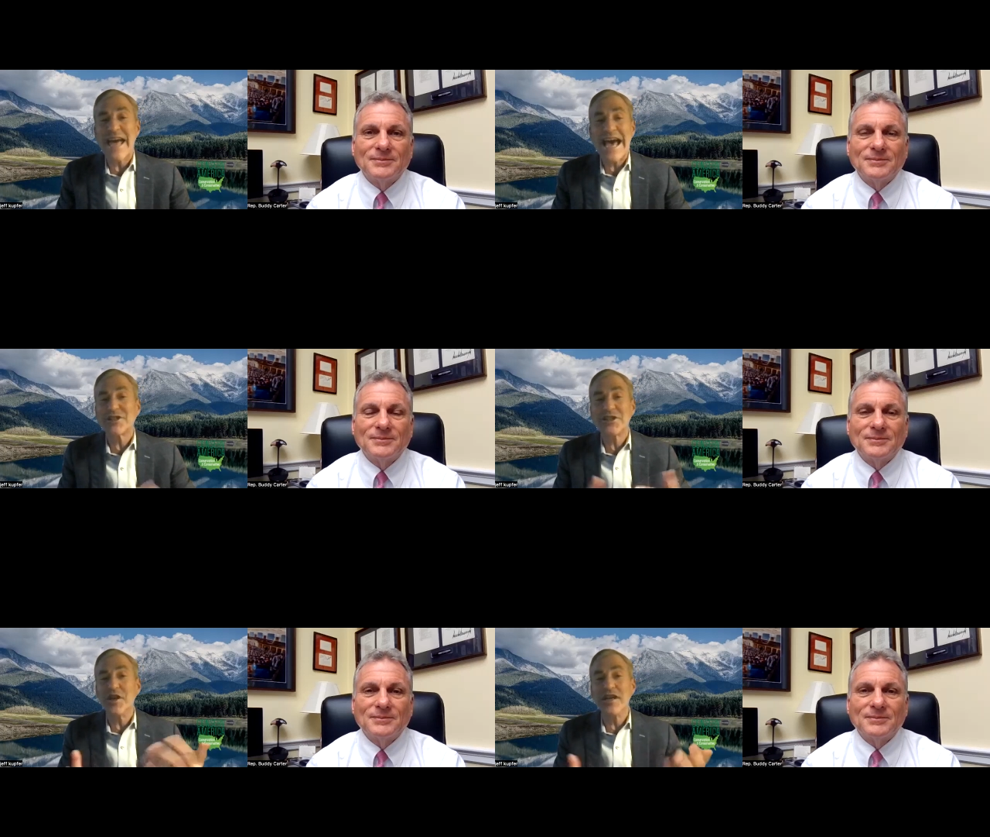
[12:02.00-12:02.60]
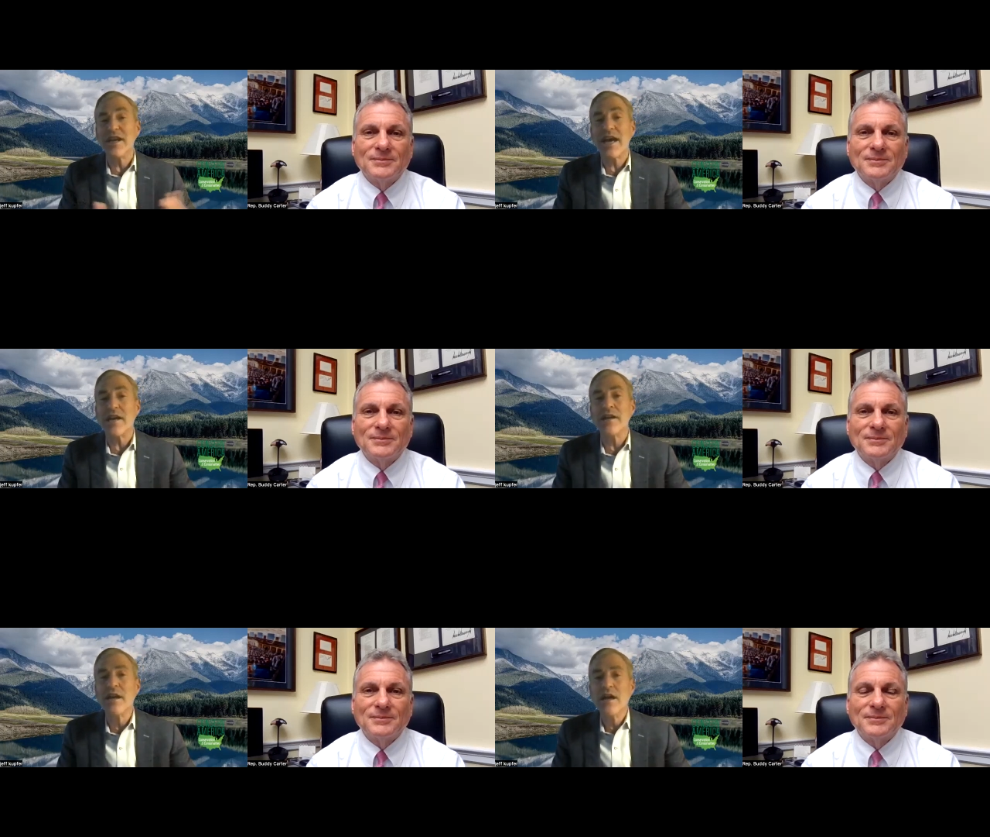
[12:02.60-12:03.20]
Speaker 1: ask you
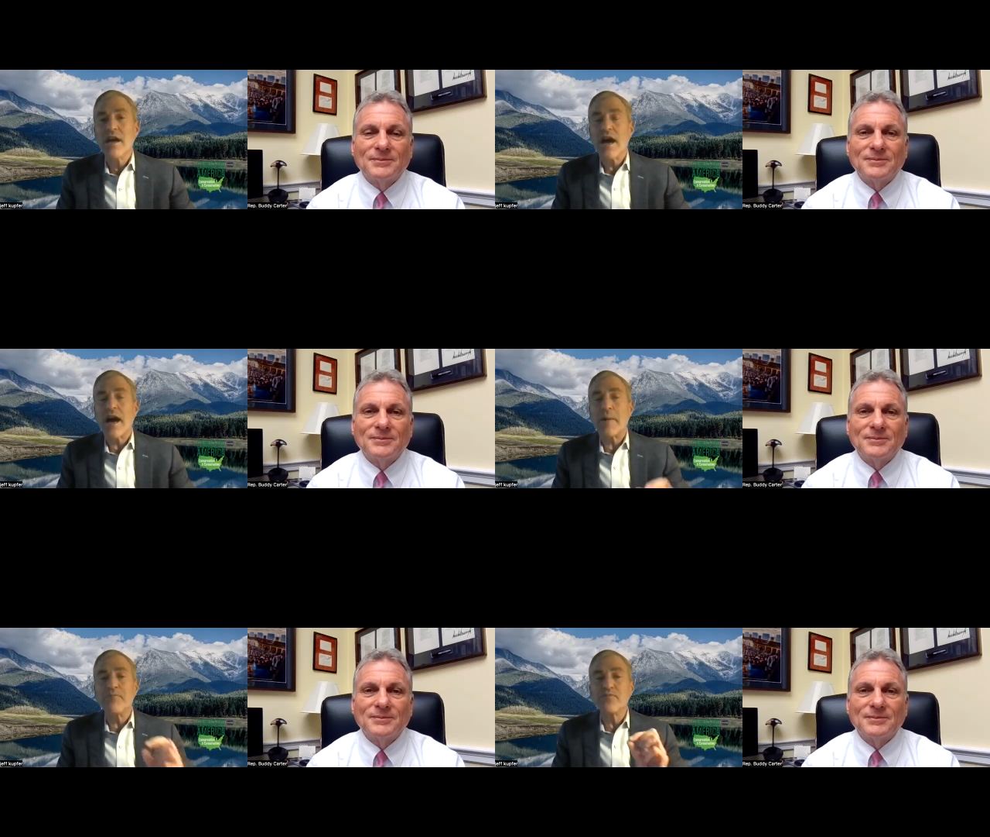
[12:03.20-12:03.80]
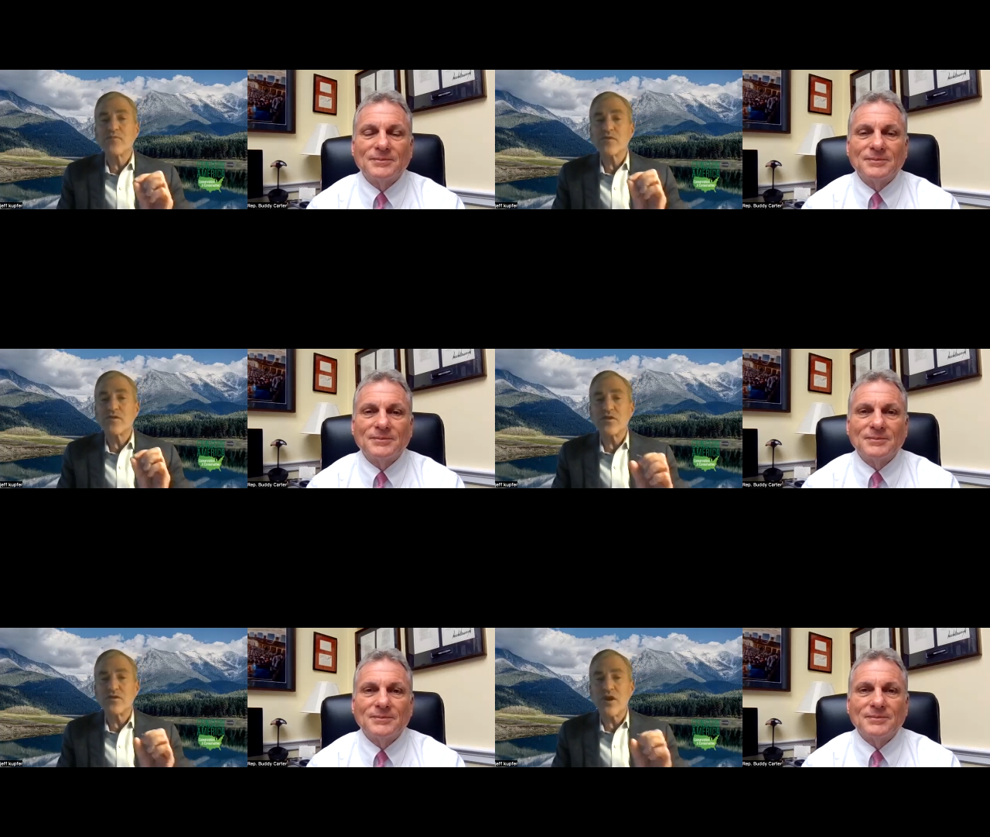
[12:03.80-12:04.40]
again um,
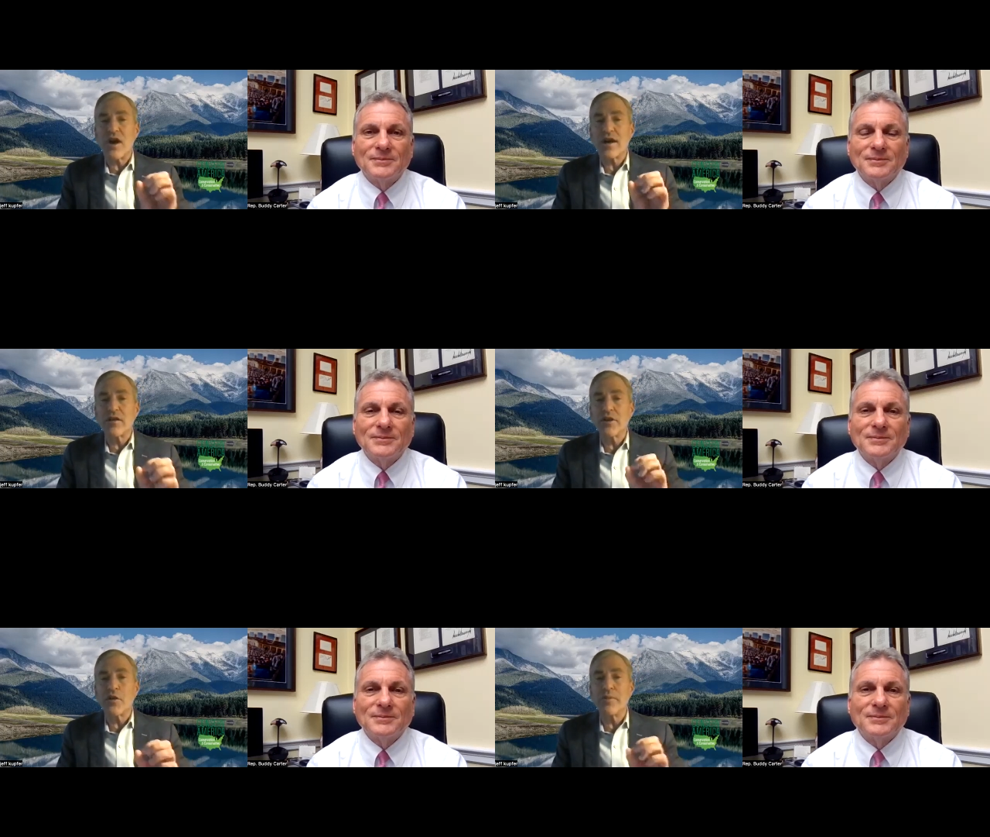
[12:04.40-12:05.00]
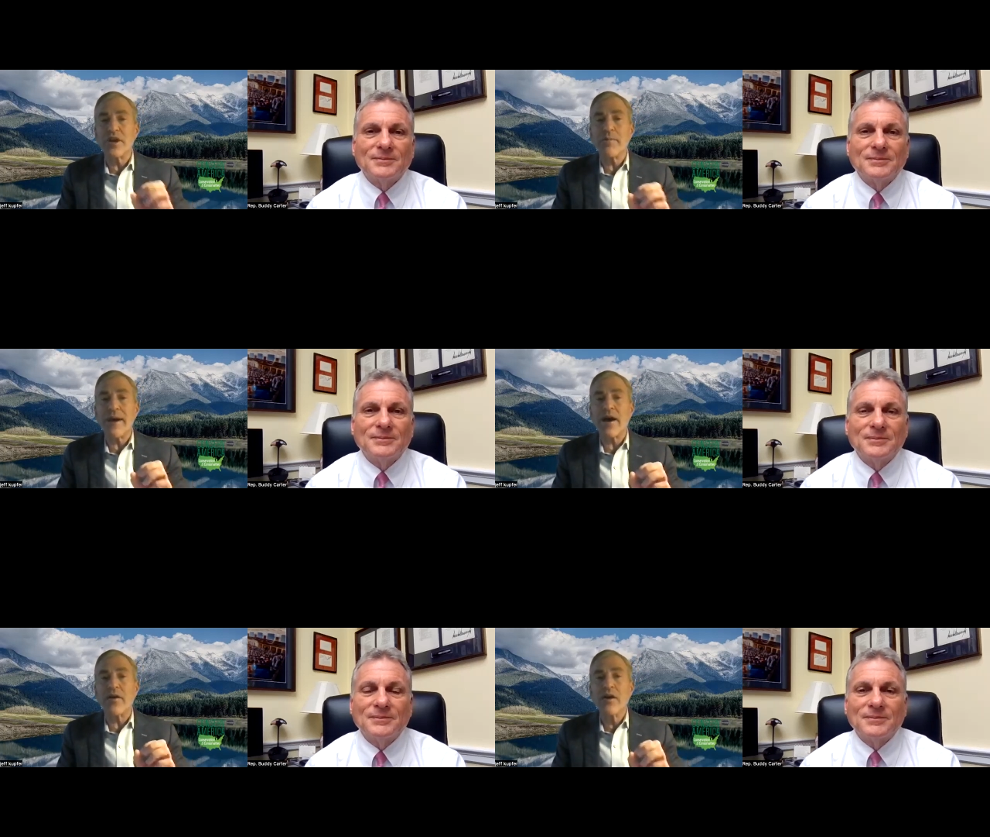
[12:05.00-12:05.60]
to talk a little bit
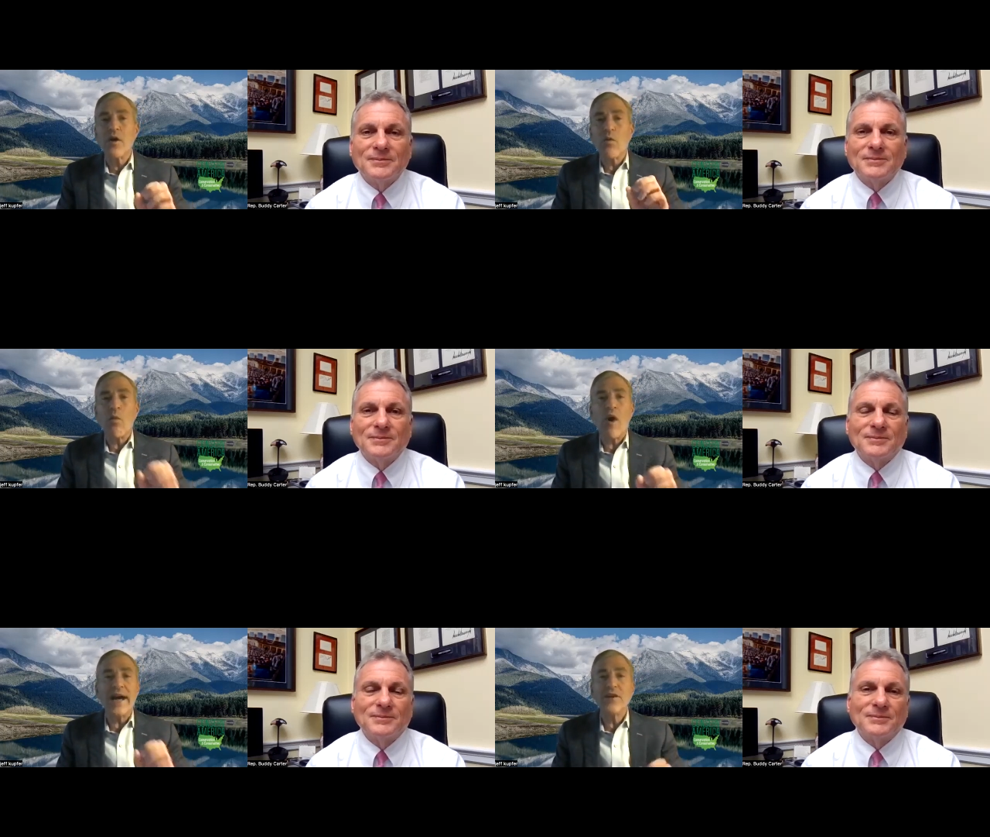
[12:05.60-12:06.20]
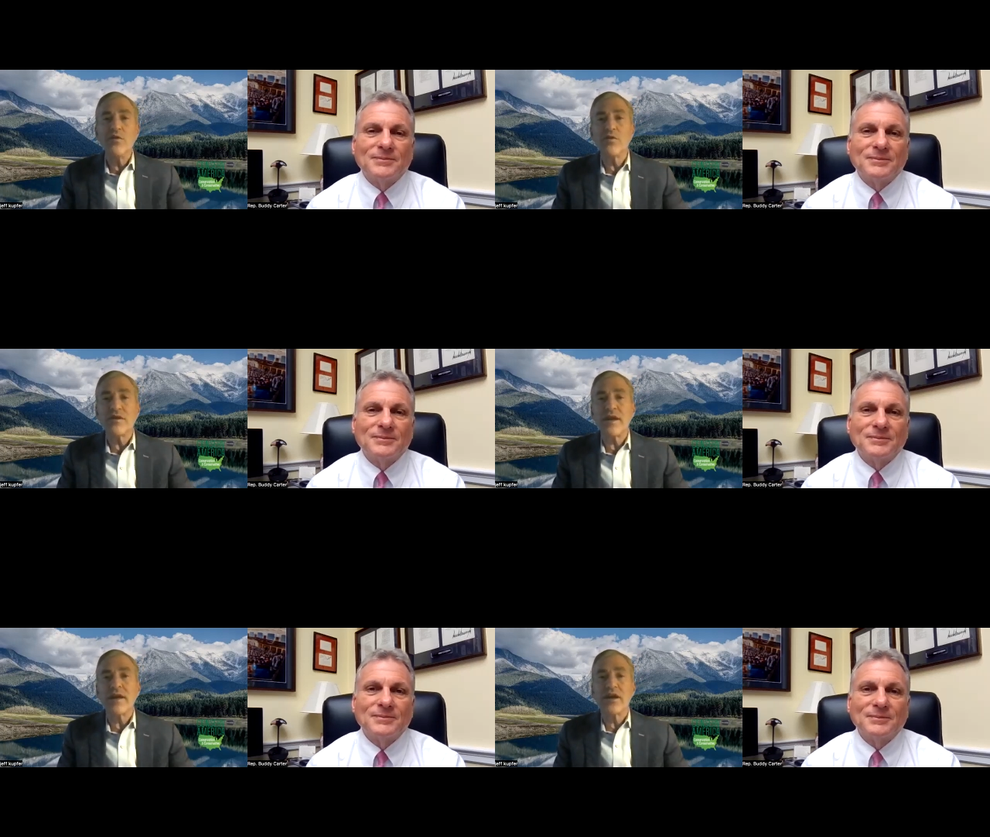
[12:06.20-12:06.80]
about why you
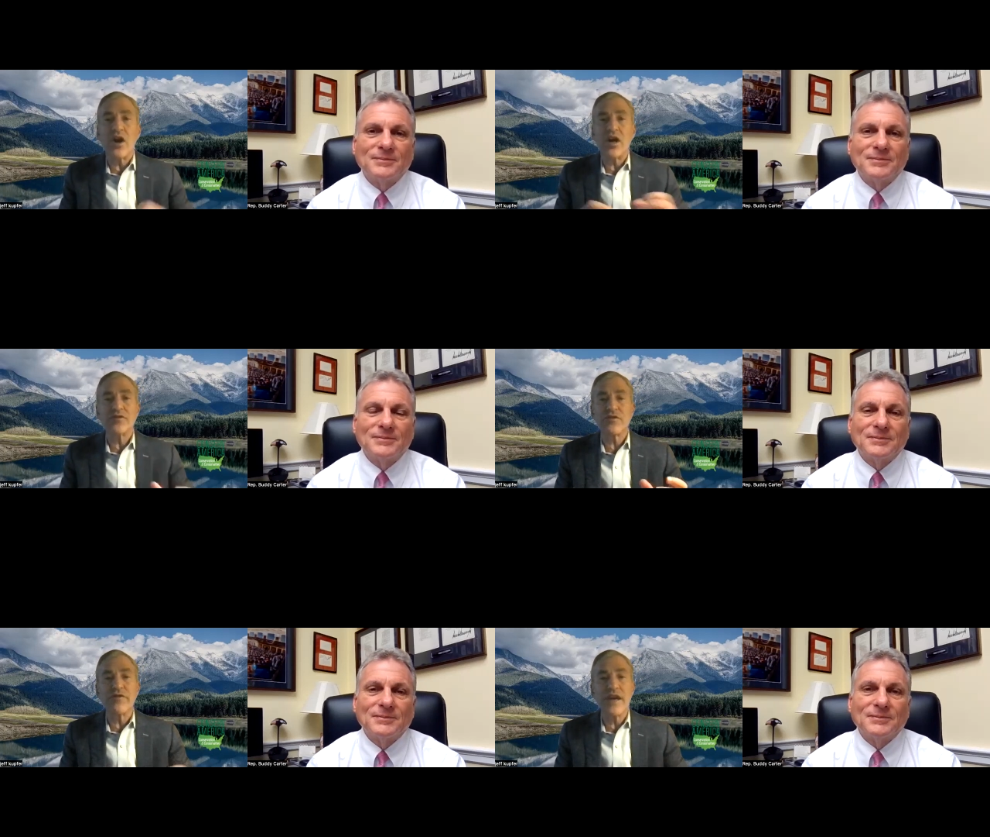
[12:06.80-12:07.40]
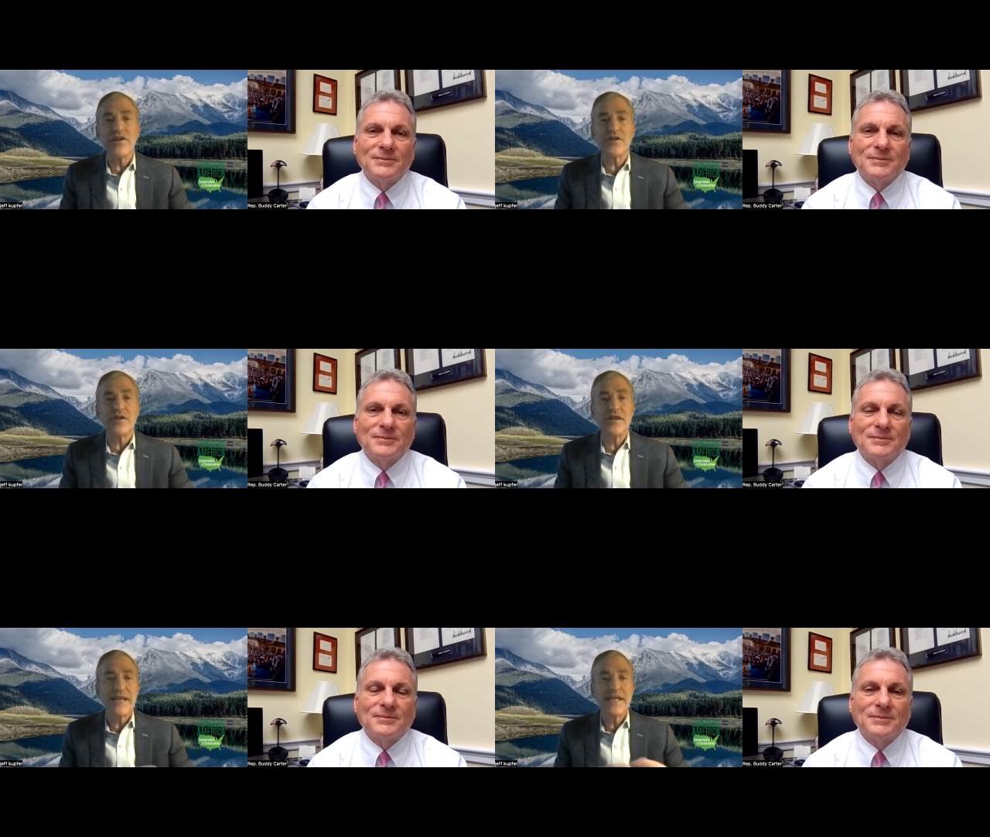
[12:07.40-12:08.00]
think conservation